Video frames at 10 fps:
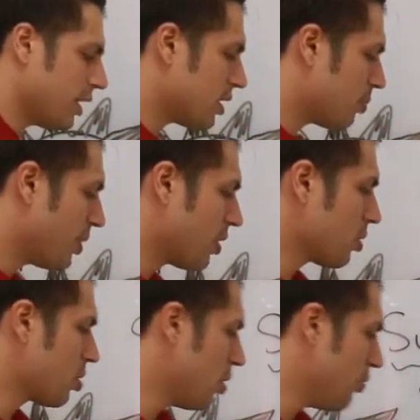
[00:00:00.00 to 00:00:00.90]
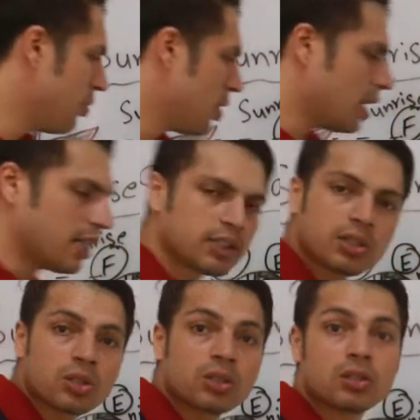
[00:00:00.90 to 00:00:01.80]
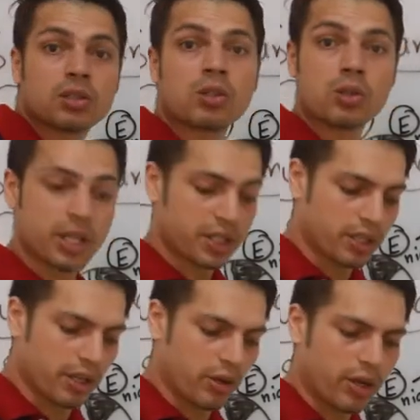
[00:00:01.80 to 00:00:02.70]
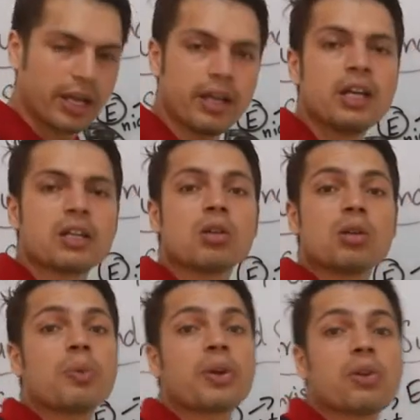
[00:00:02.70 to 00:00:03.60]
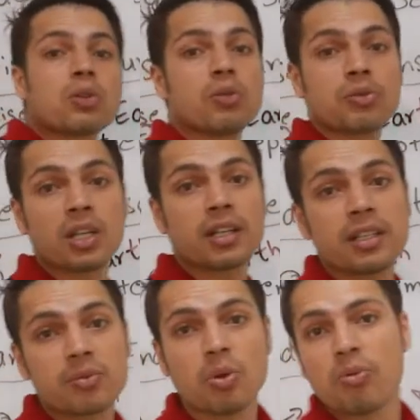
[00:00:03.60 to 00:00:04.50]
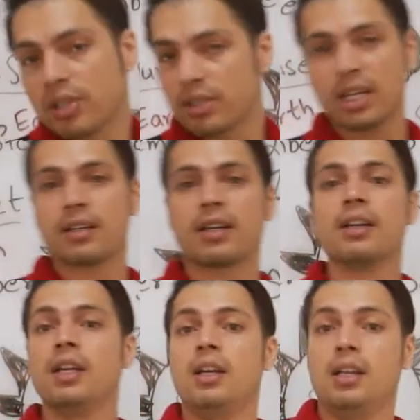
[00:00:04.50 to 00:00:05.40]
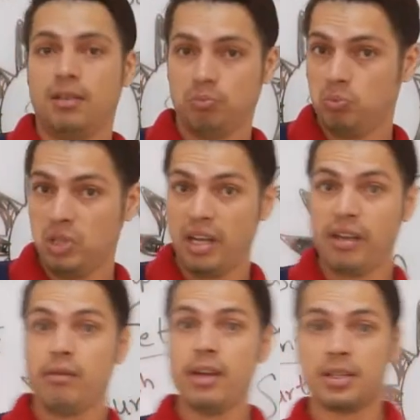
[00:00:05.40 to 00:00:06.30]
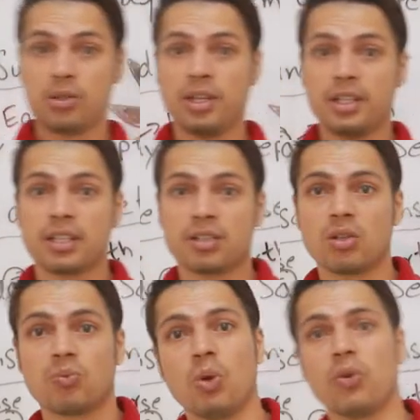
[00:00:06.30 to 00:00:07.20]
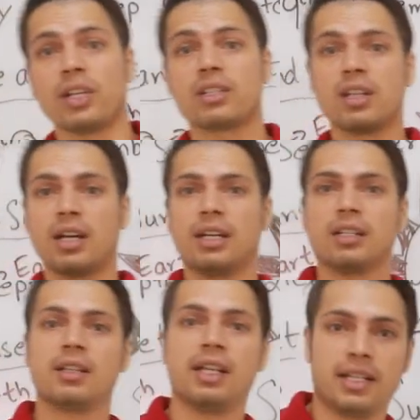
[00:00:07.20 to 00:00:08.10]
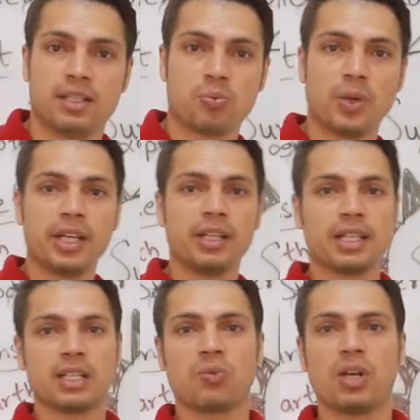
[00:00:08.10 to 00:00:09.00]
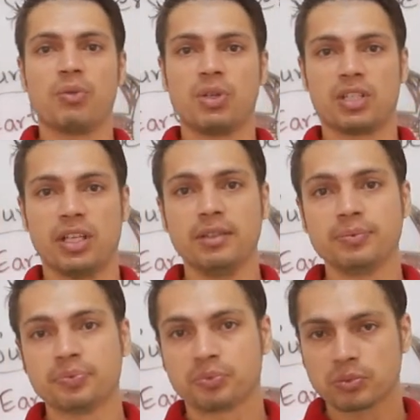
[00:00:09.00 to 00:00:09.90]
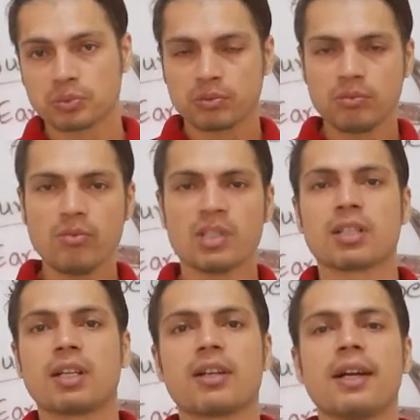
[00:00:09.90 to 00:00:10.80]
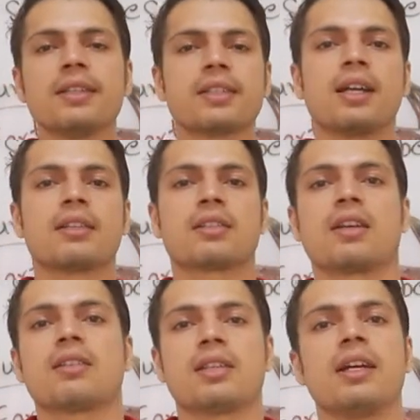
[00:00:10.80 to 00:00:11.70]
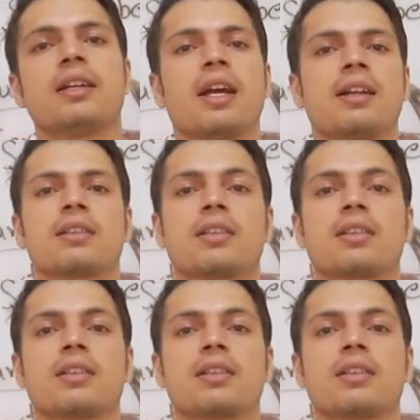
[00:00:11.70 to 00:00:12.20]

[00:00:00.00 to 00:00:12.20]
it's because of Earth's rotation, okay, not because of sun is moving. Sun actually does not move. It's the Earth that is spinning. That's why we see sunrise and sunset, and